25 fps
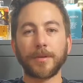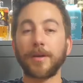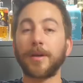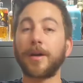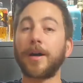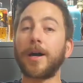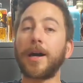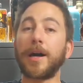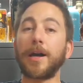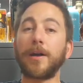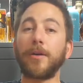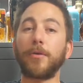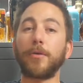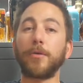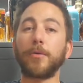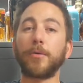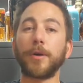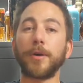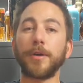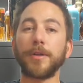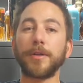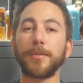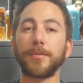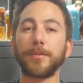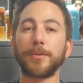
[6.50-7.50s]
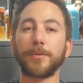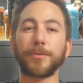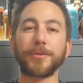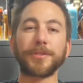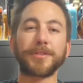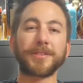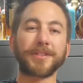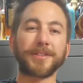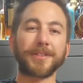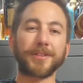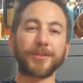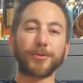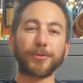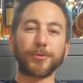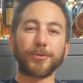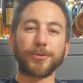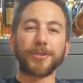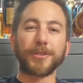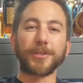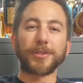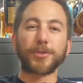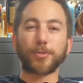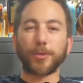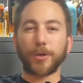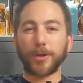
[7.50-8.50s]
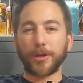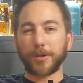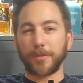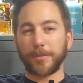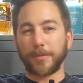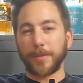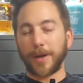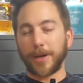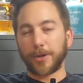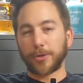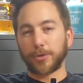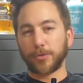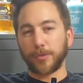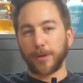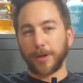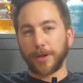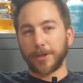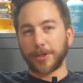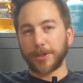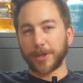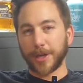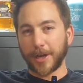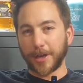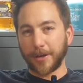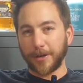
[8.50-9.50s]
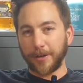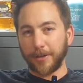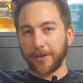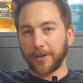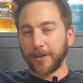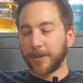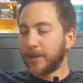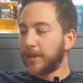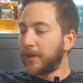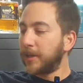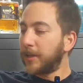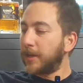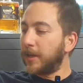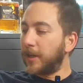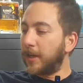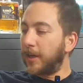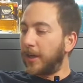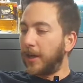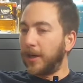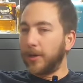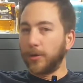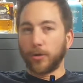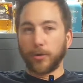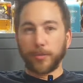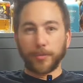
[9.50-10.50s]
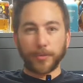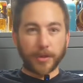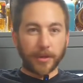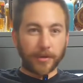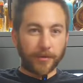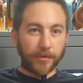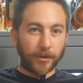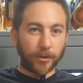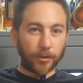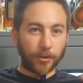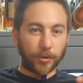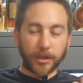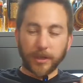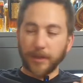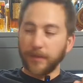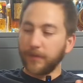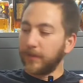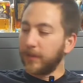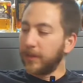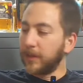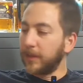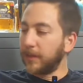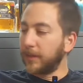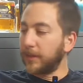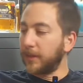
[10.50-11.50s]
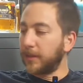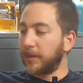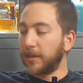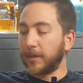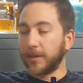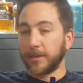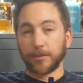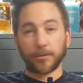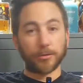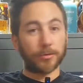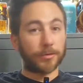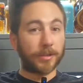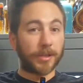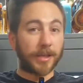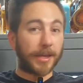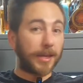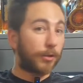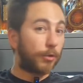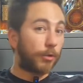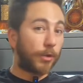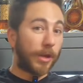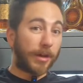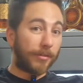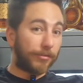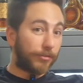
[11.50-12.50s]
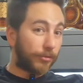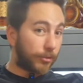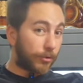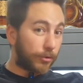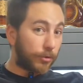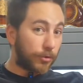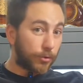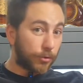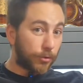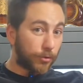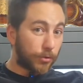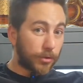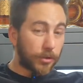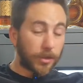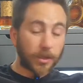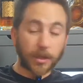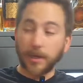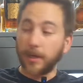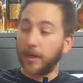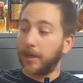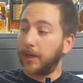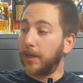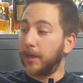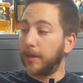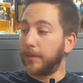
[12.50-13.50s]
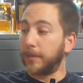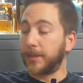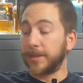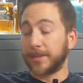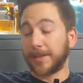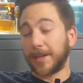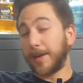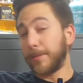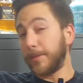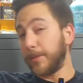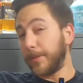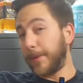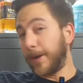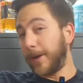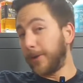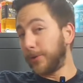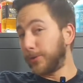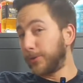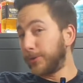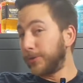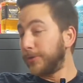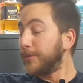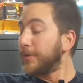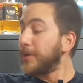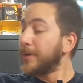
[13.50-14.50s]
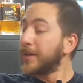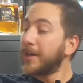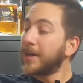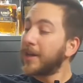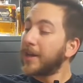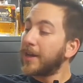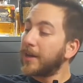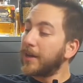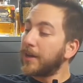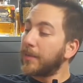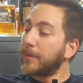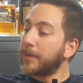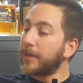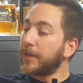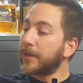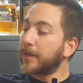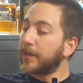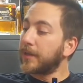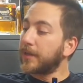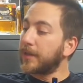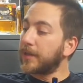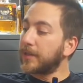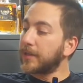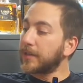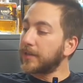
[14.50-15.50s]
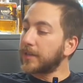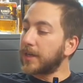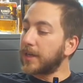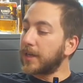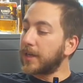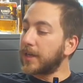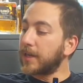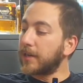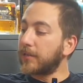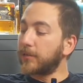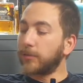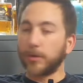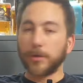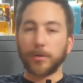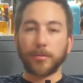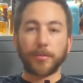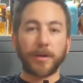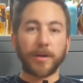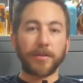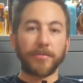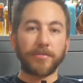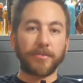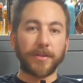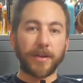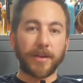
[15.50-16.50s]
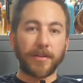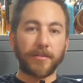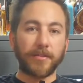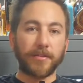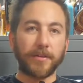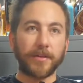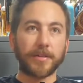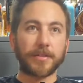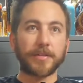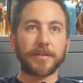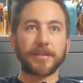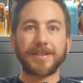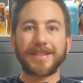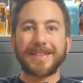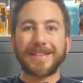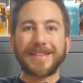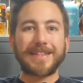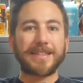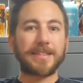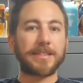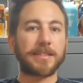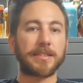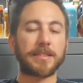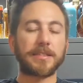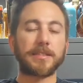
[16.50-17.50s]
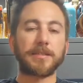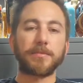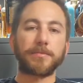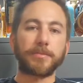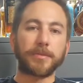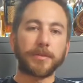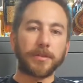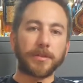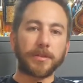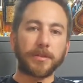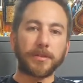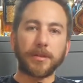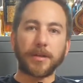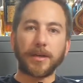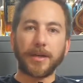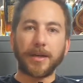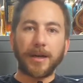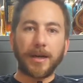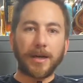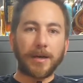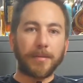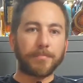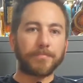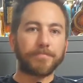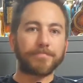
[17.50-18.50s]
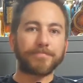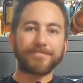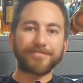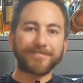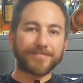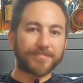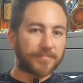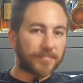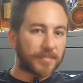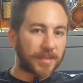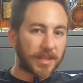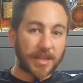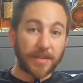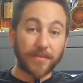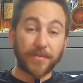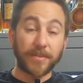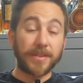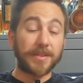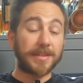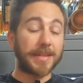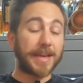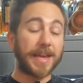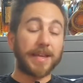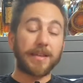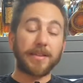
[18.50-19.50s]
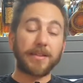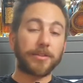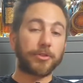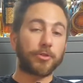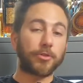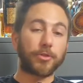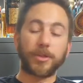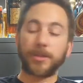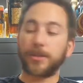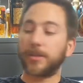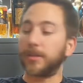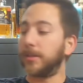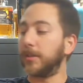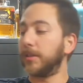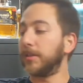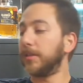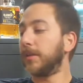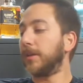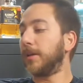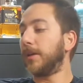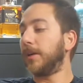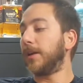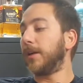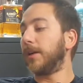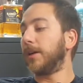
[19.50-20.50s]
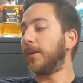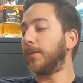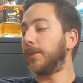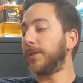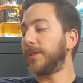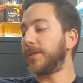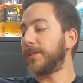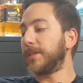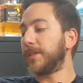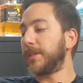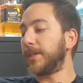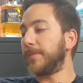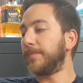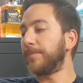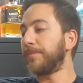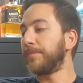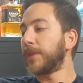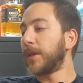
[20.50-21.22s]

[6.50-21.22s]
Hi everyone, I'm the whiskey enthusiast. Welcome back to my channel. I hope you have a good evening, good day, good afternoon, because I'm about to, because I have one of my favorites, easy sipper, even daily drinker whiskey.